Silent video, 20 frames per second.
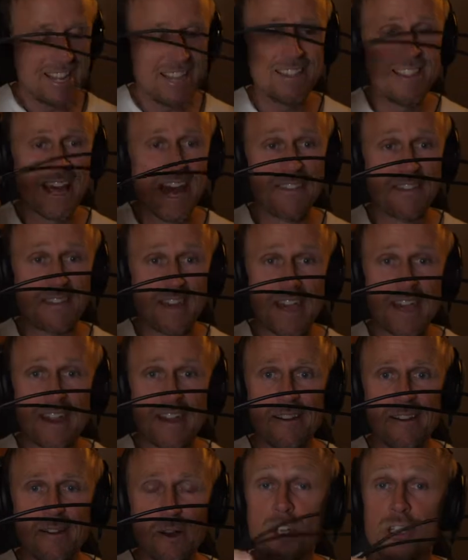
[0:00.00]
That
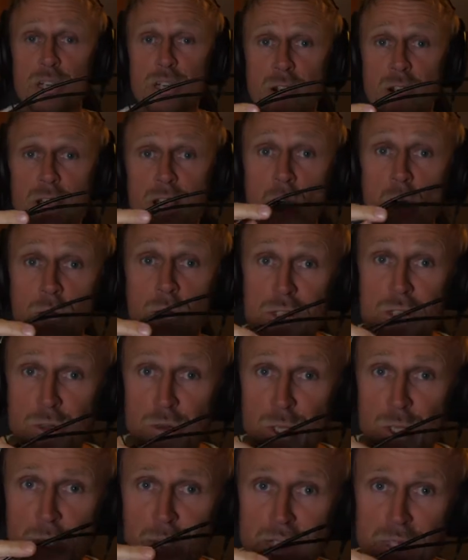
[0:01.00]
there, oh sorry, old
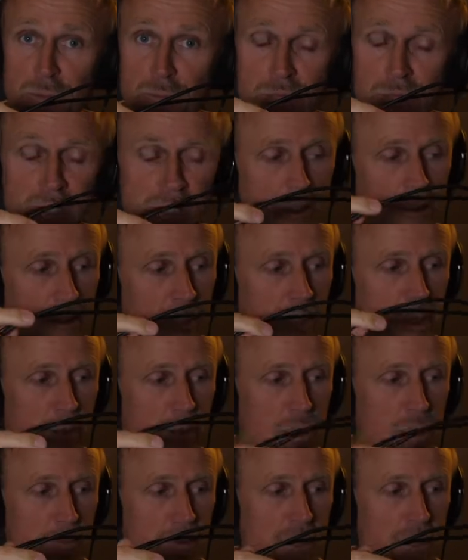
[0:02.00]
school U S B, U
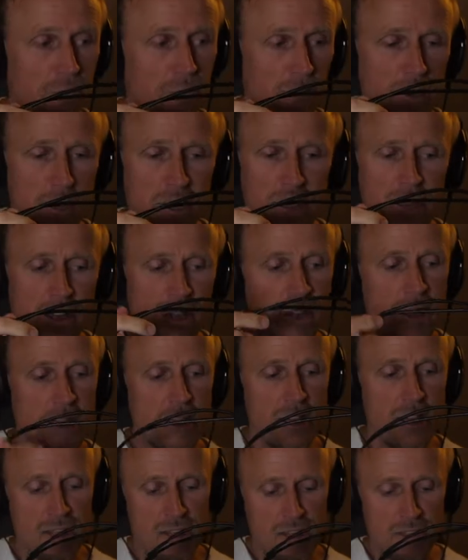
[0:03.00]
S B three.
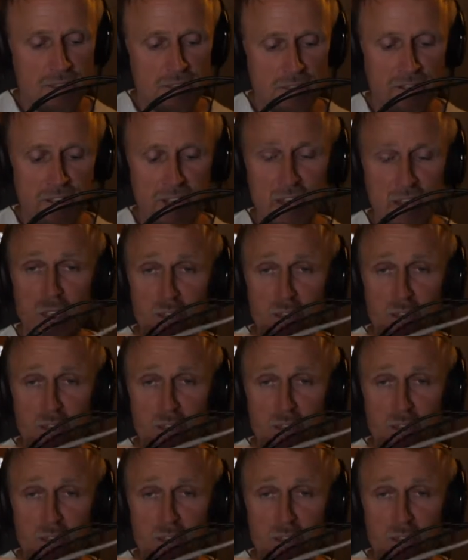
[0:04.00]
Then